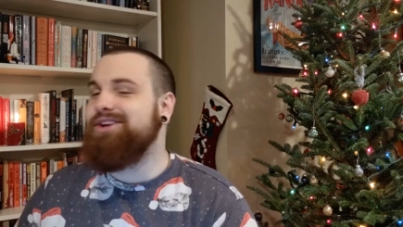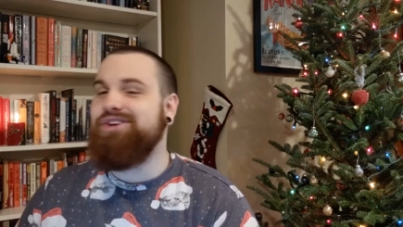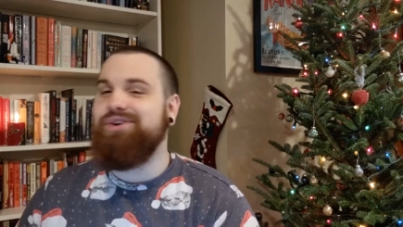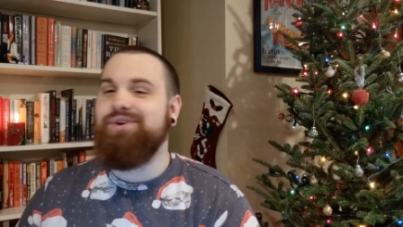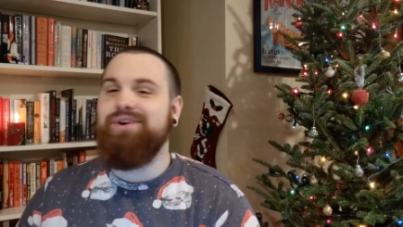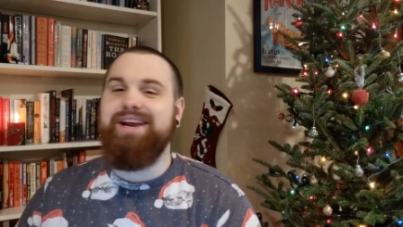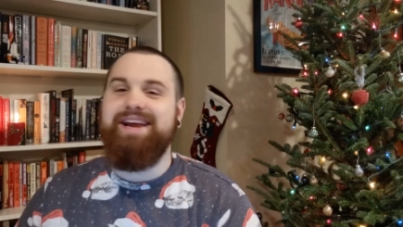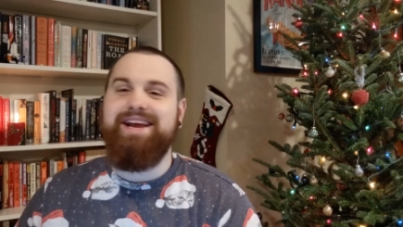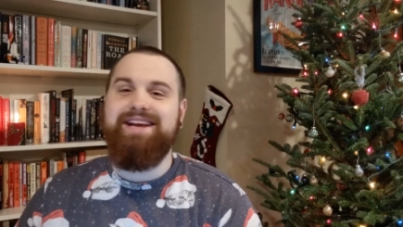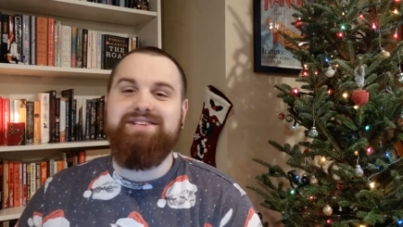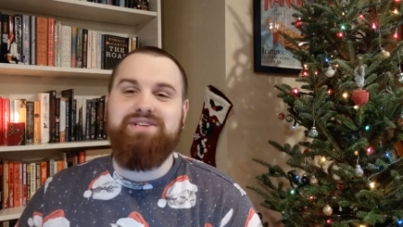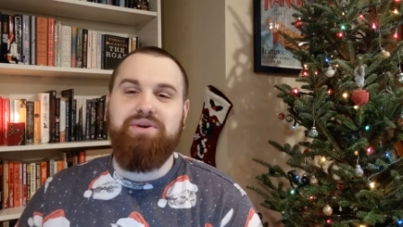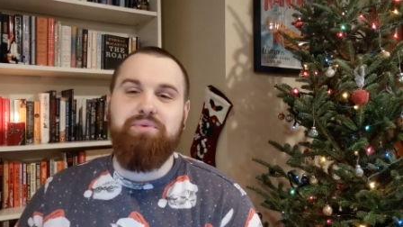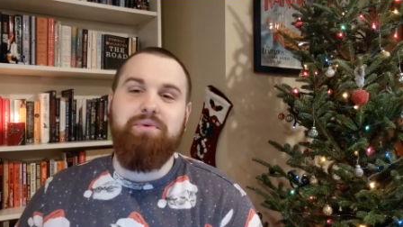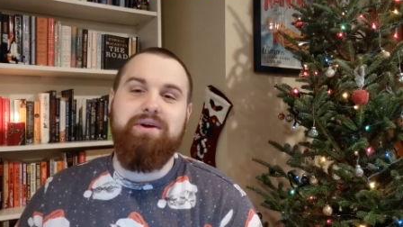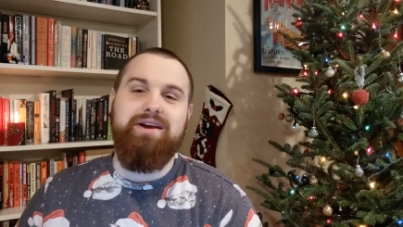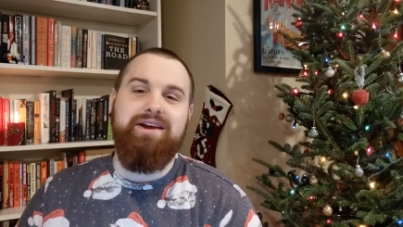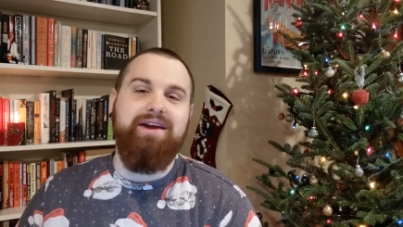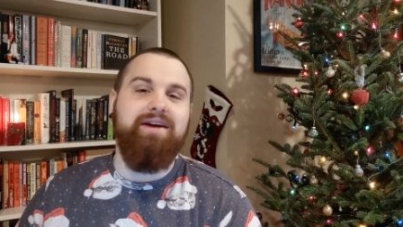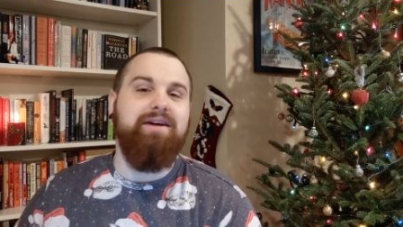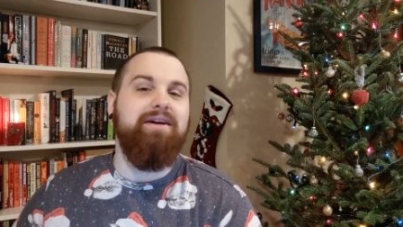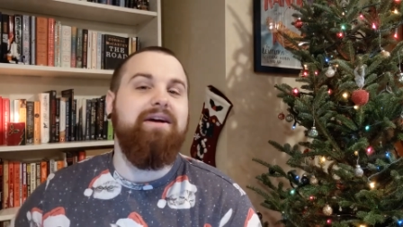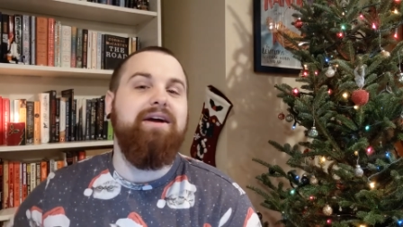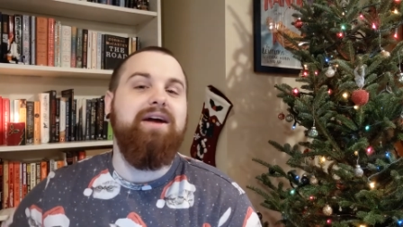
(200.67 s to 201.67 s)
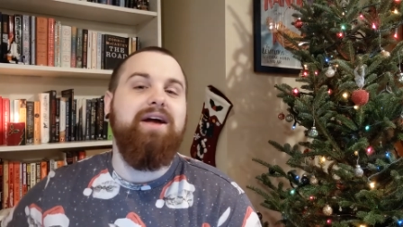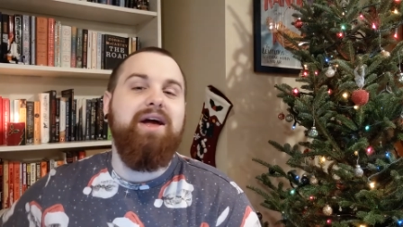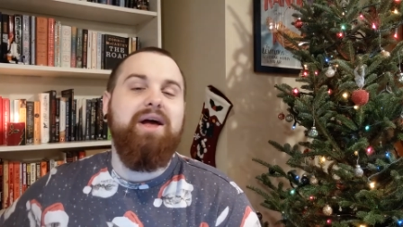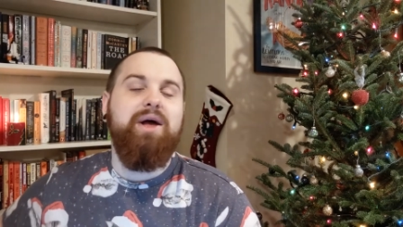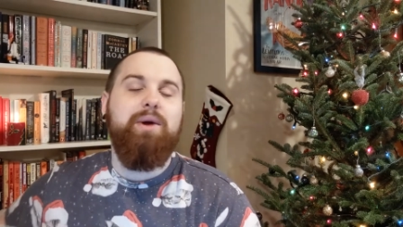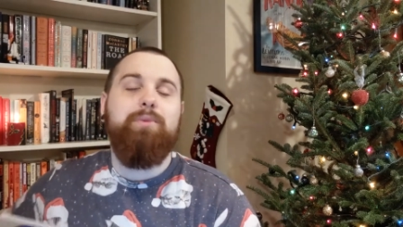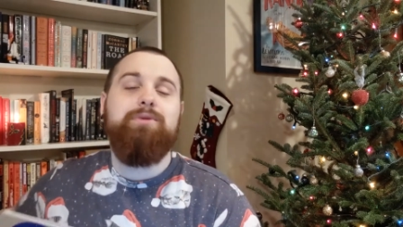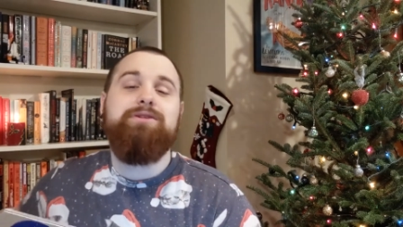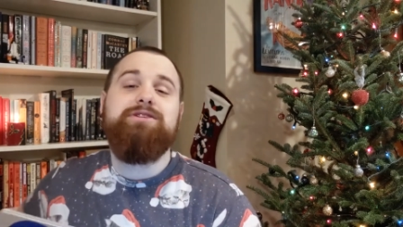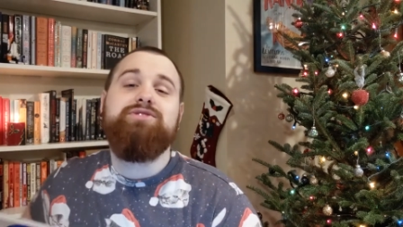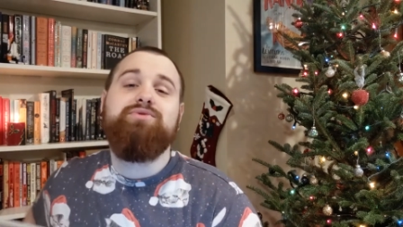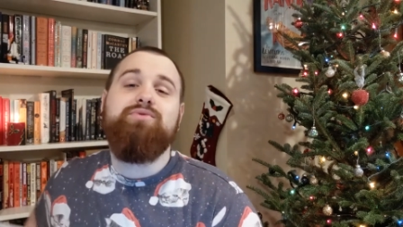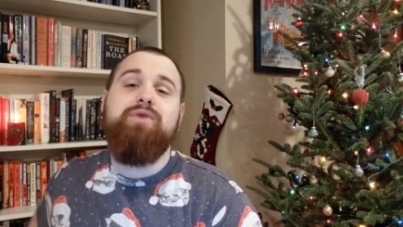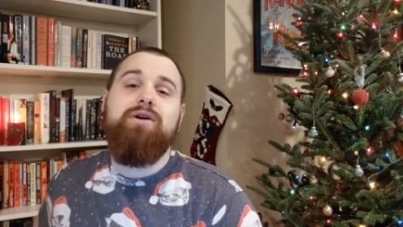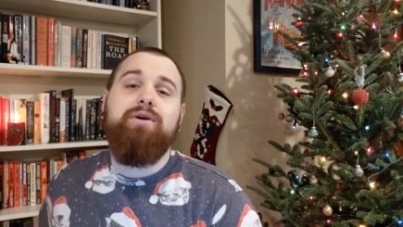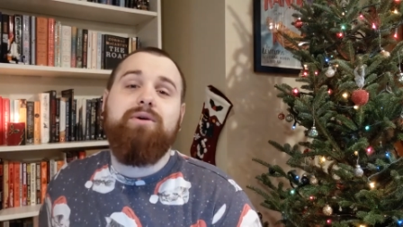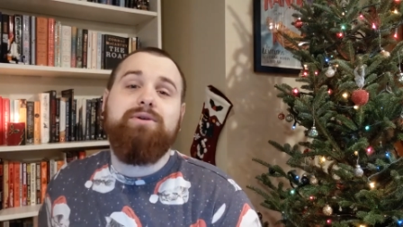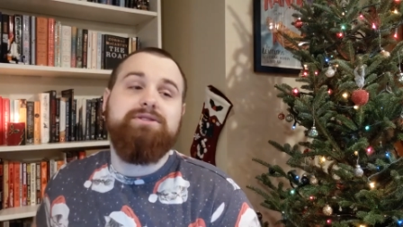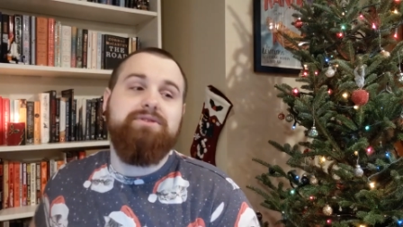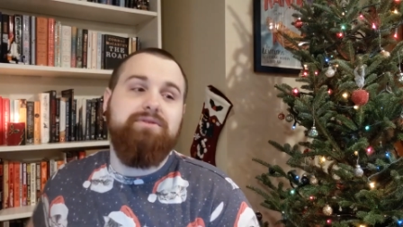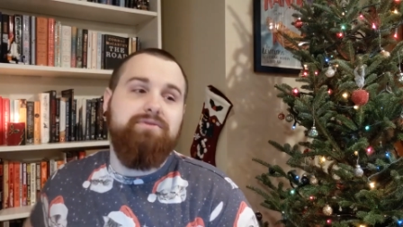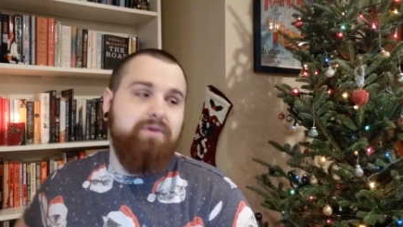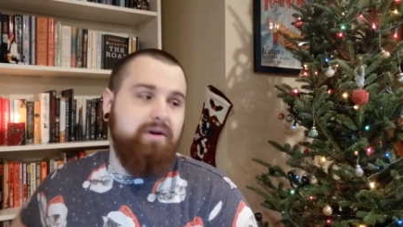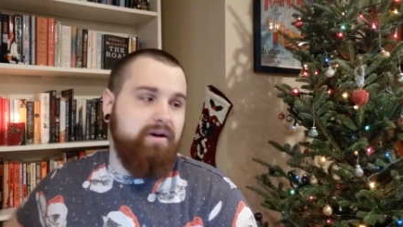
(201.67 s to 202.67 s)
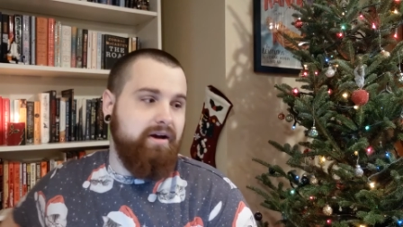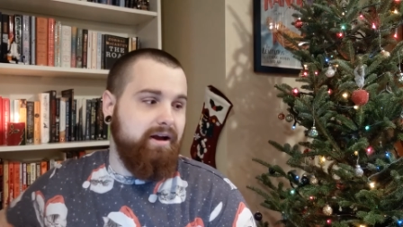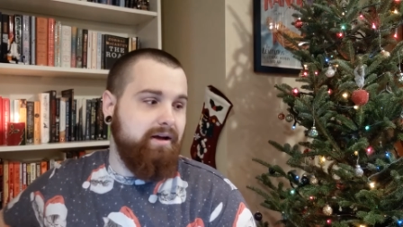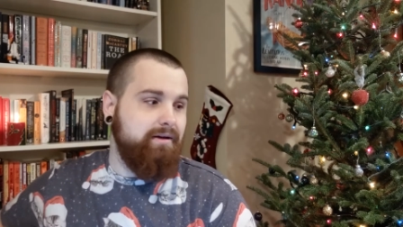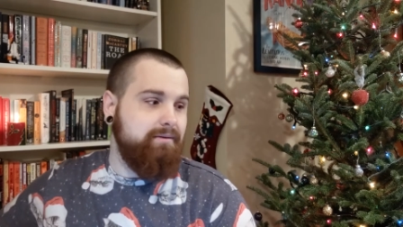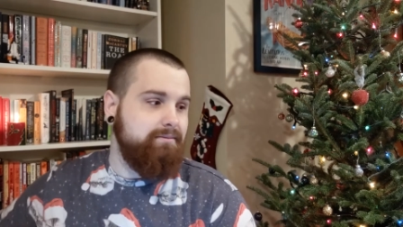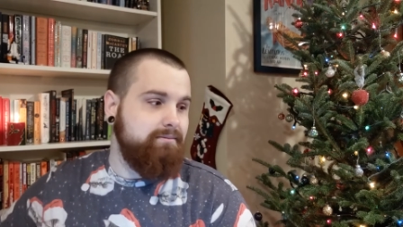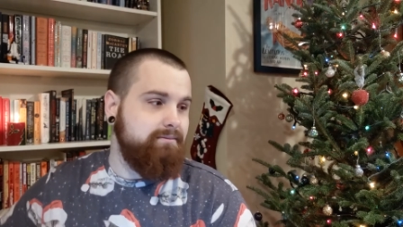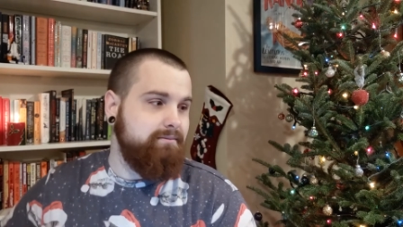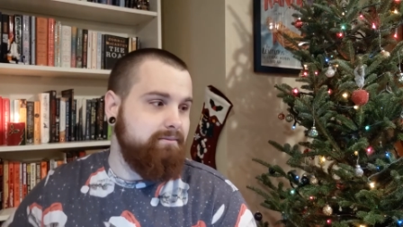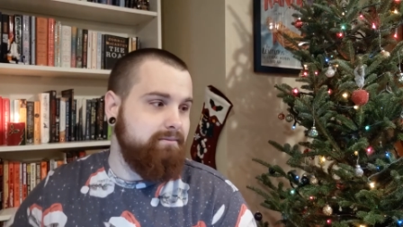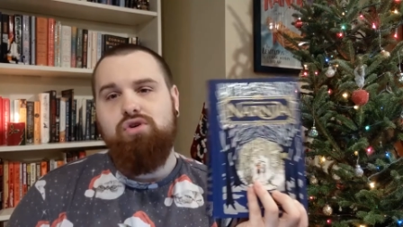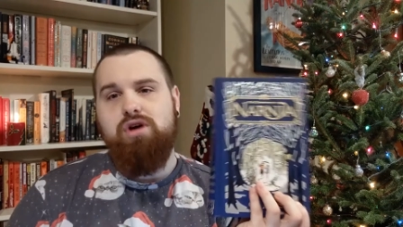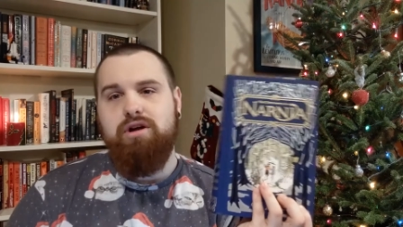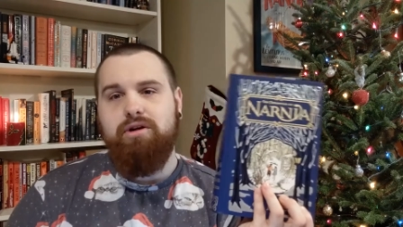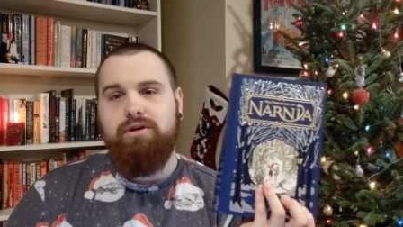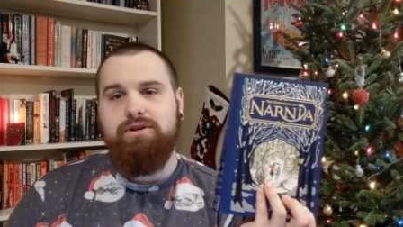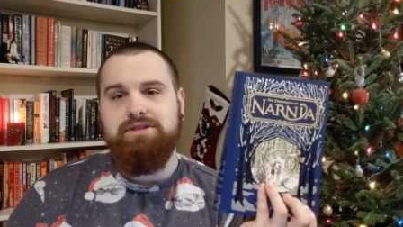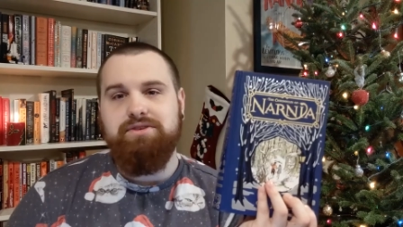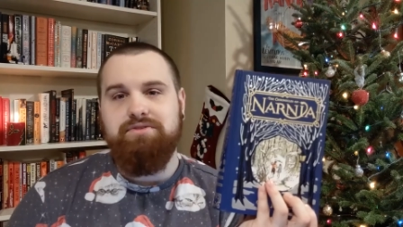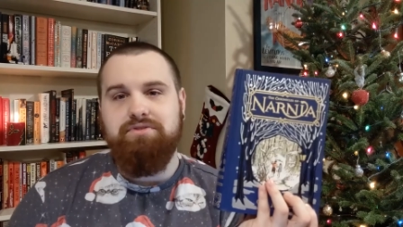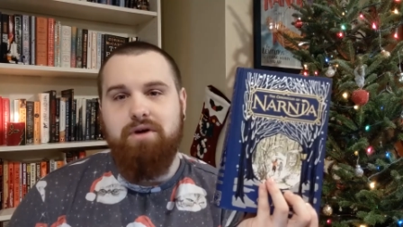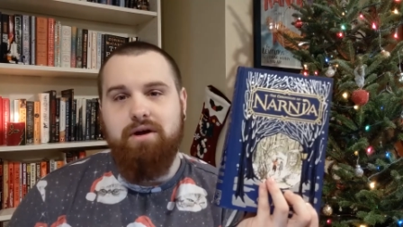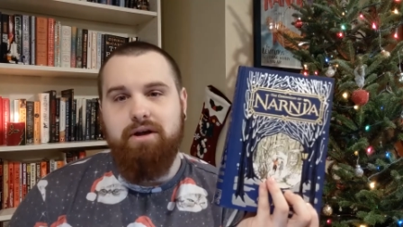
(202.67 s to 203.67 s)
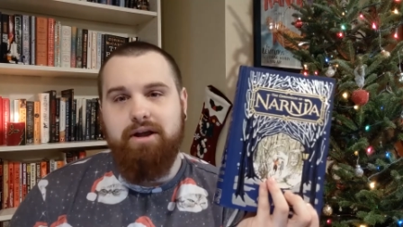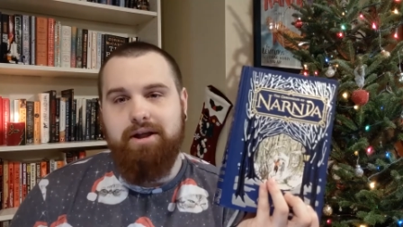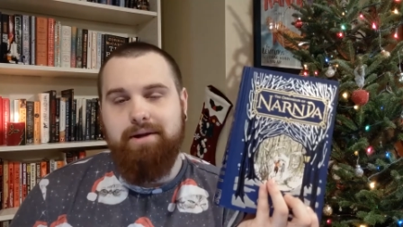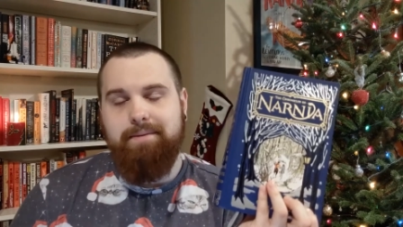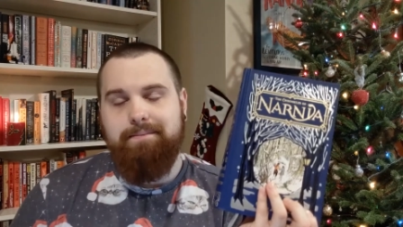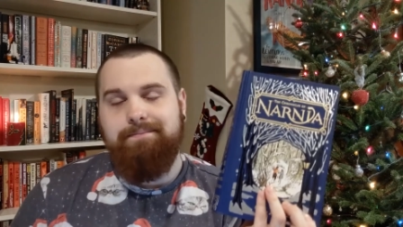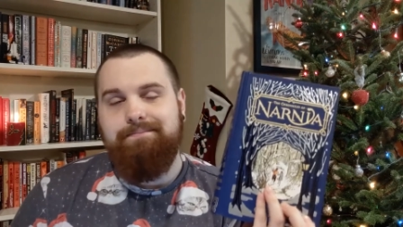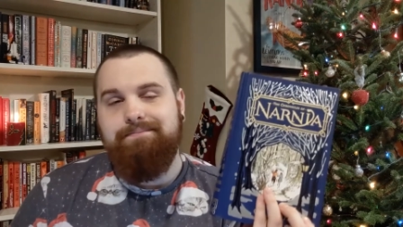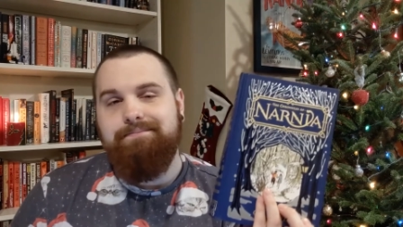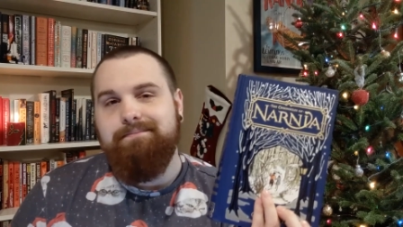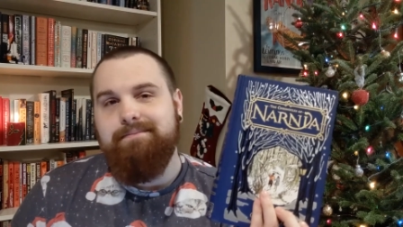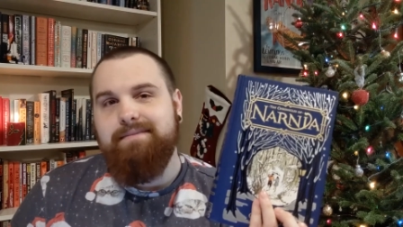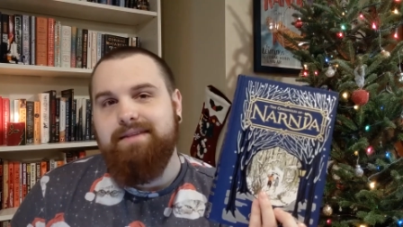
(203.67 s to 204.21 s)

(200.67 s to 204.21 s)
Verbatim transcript: went to an easy one here, which is Chronicles of Narnia. Chronicles of Narnia.